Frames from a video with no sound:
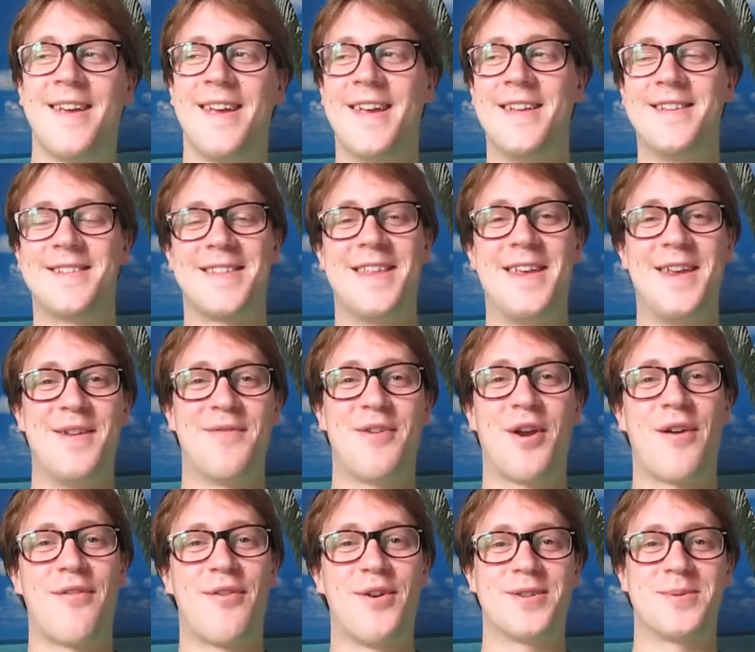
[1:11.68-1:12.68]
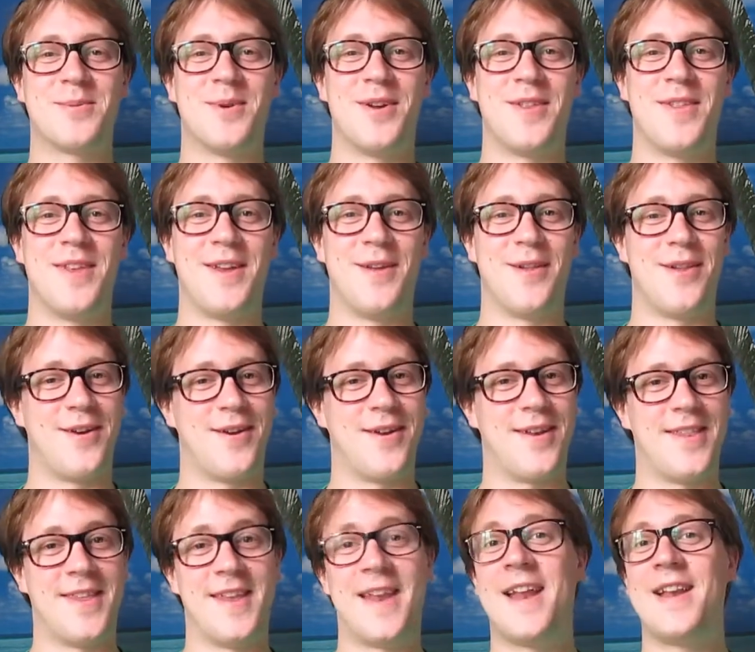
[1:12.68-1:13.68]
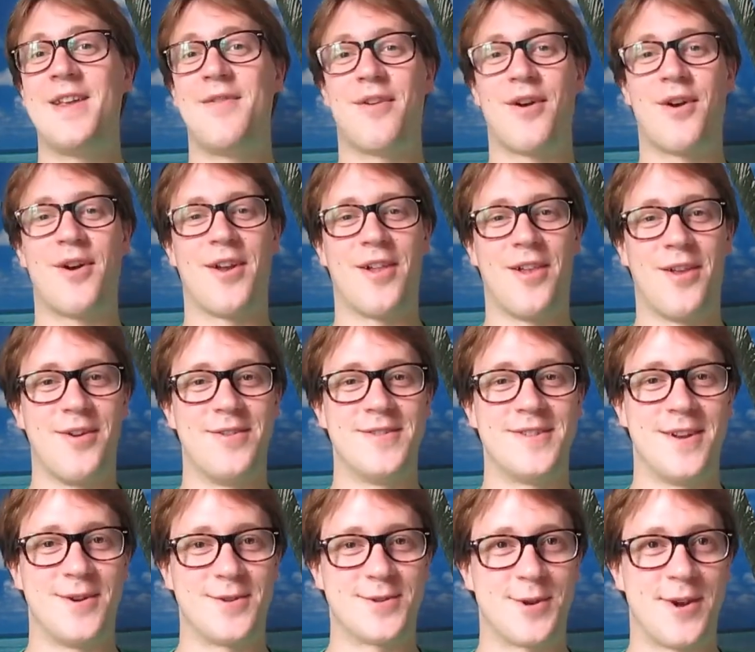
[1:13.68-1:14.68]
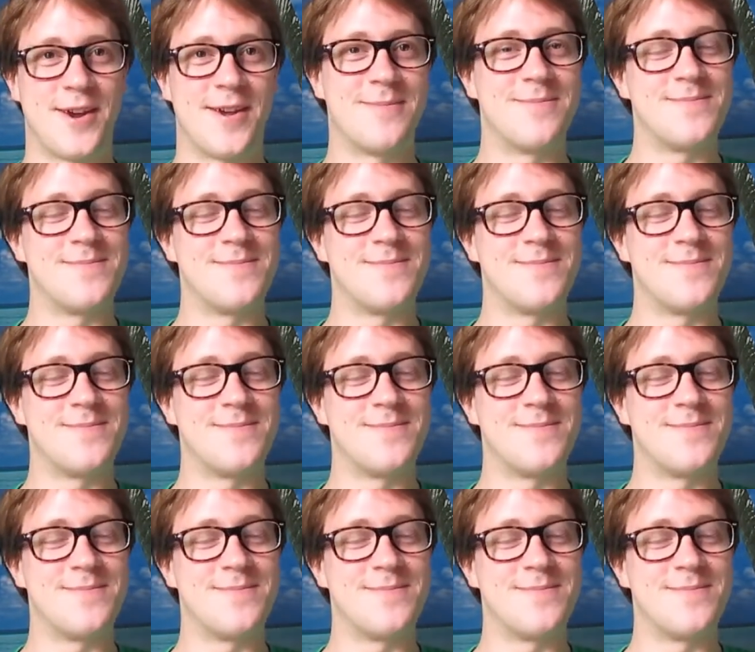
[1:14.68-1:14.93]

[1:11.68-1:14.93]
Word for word: It's the very first word that you learn that any foreigner learns in Austria.